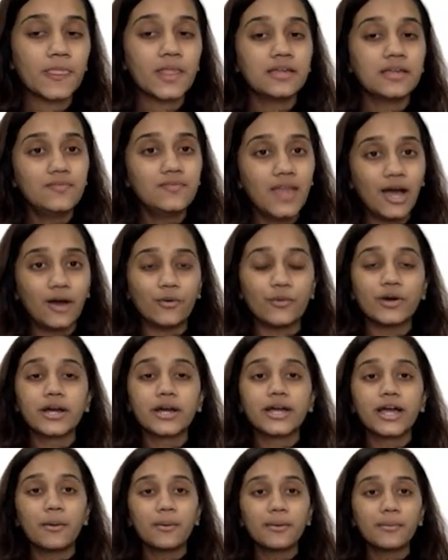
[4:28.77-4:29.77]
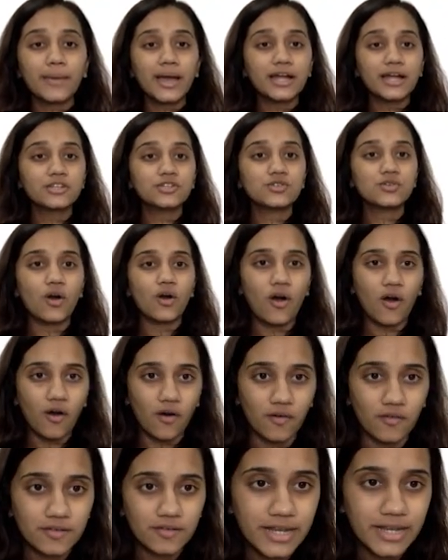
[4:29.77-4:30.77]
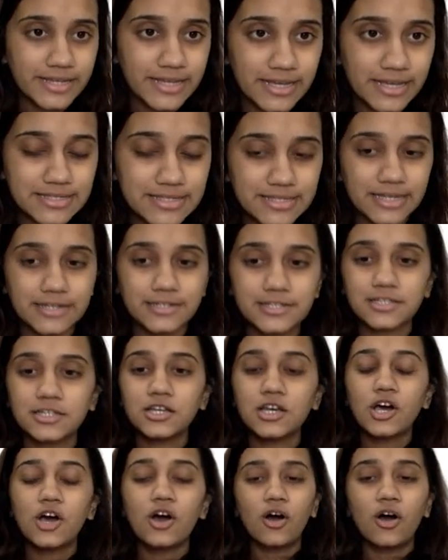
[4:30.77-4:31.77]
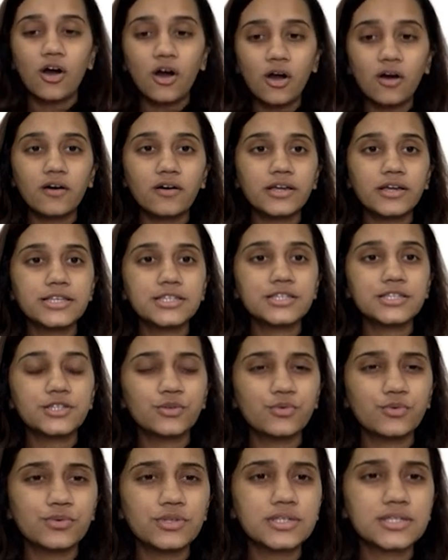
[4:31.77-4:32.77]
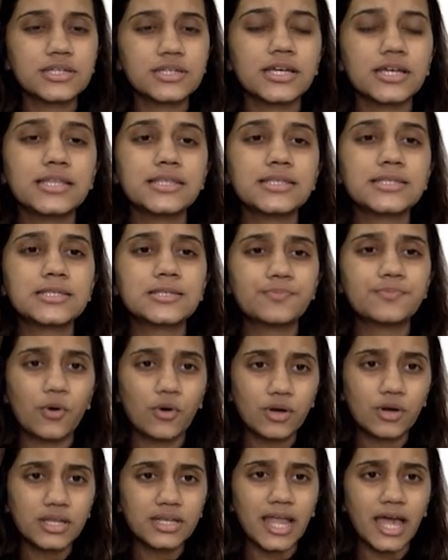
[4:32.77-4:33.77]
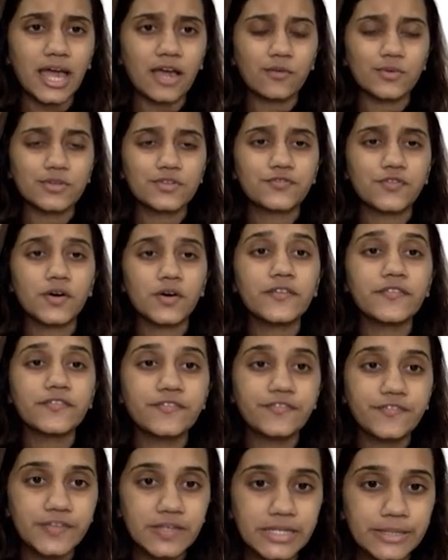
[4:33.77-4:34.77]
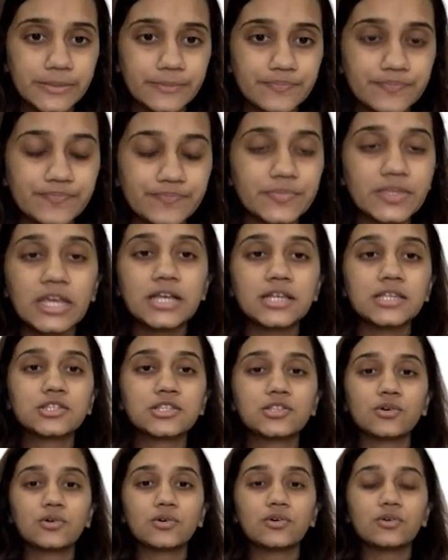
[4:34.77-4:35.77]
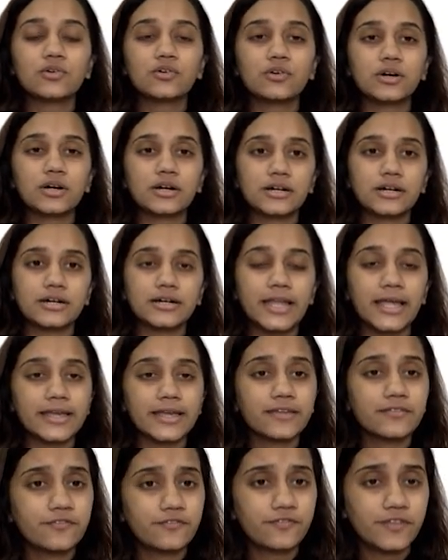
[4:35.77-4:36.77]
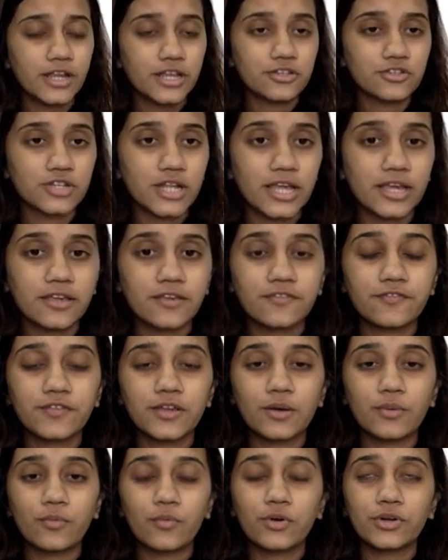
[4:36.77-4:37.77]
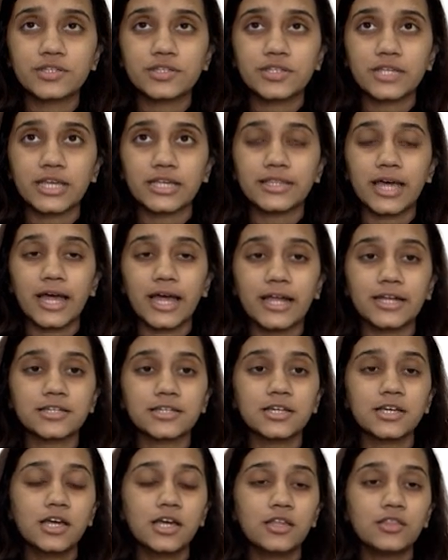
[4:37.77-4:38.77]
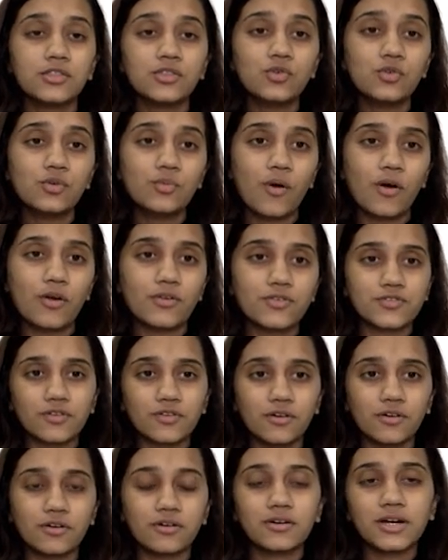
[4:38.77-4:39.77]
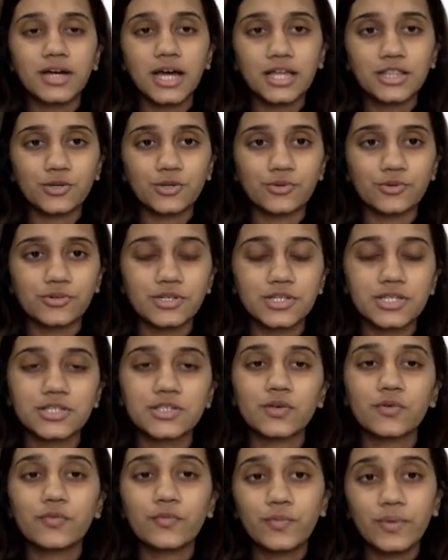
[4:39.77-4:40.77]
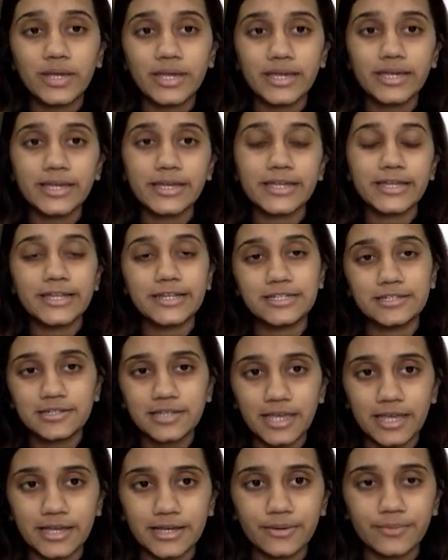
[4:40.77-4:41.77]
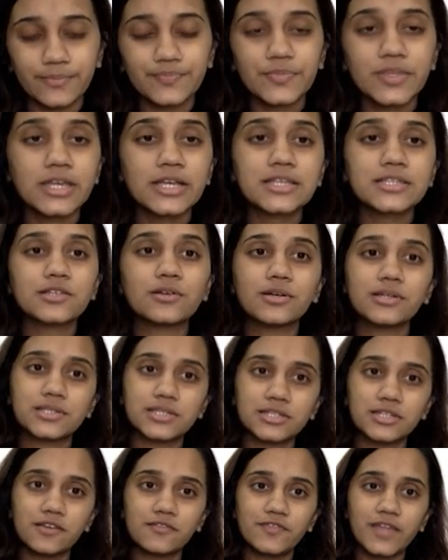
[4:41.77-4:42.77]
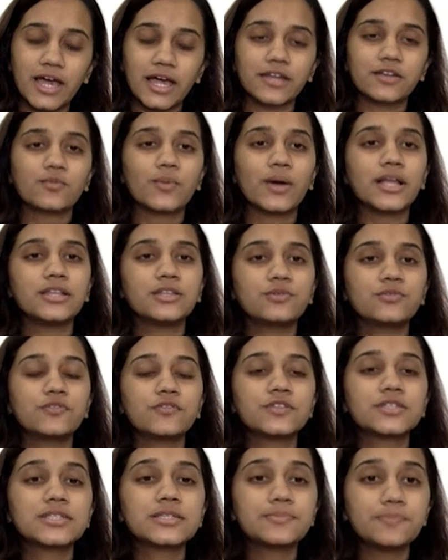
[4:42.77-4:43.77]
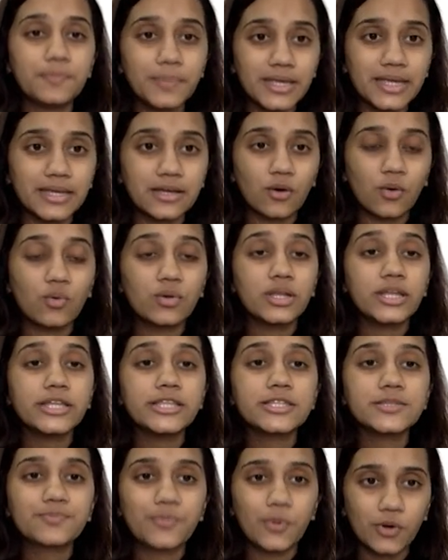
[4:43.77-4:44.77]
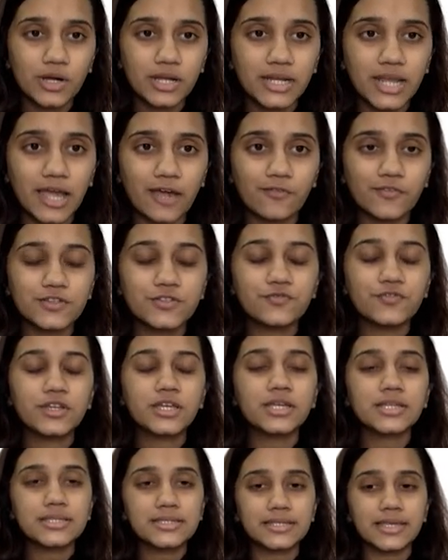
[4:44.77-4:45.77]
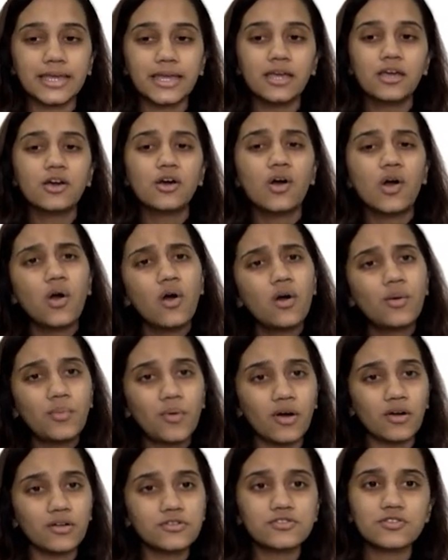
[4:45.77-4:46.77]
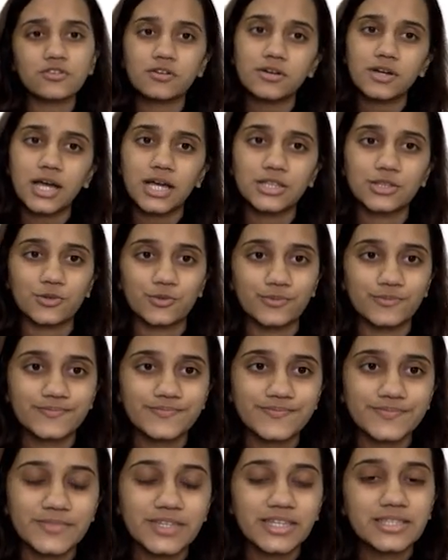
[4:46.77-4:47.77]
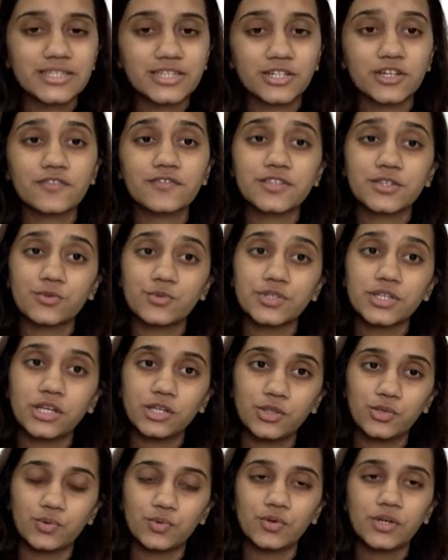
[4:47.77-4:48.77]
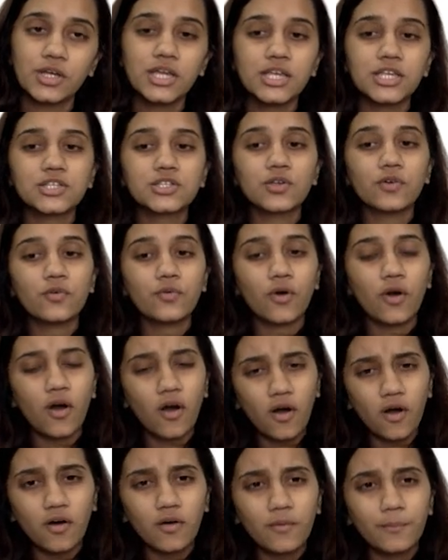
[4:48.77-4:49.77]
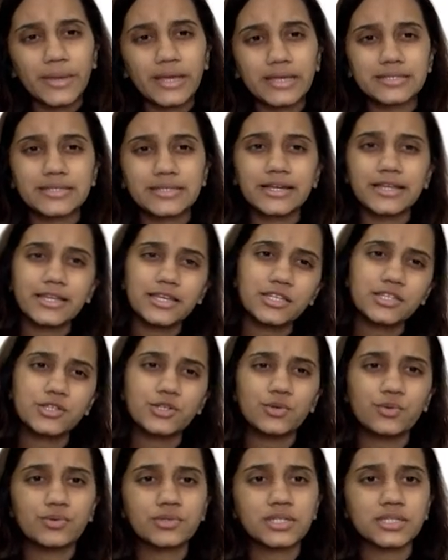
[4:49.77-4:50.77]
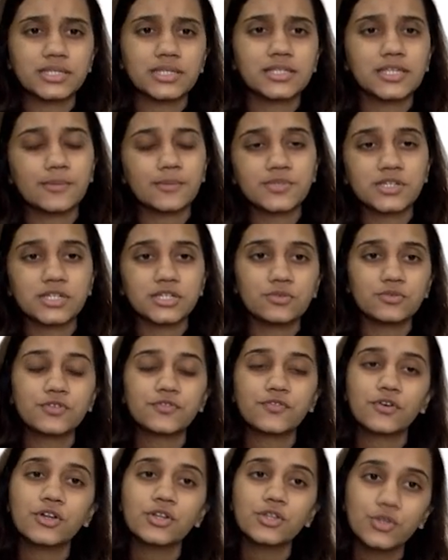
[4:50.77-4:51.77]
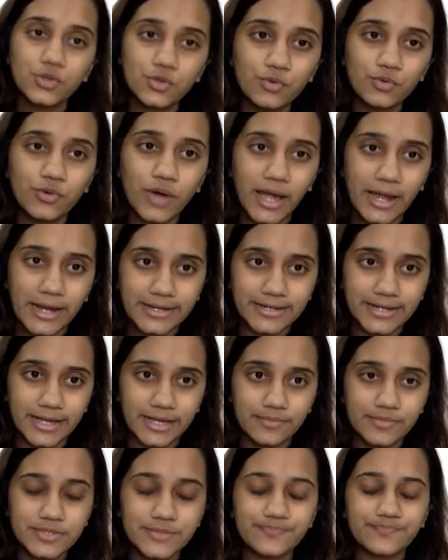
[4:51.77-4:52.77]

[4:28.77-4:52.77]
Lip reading: Now, coming back to en, like I said, en is used in spoken language for we. So, like in French, like if you want to say that nous mangeons un gâteau, so we eat a cake. So instead of that, while you speak only in spoken language, we can say on mange un gâteau instead of using nous. So en basically is used as a substitute for nous at times.